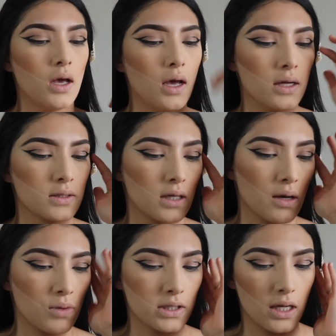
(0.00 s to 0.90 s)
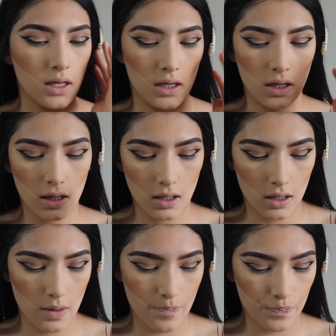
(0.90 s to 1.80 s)
And today we're taking
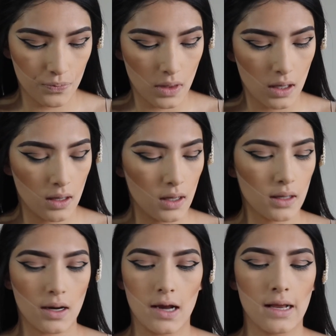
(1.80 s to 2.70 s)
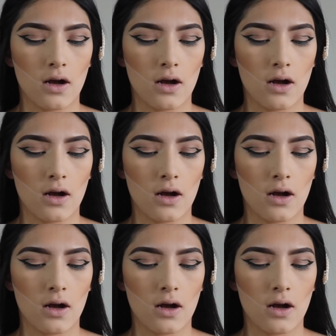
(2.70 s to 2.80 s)
Kylie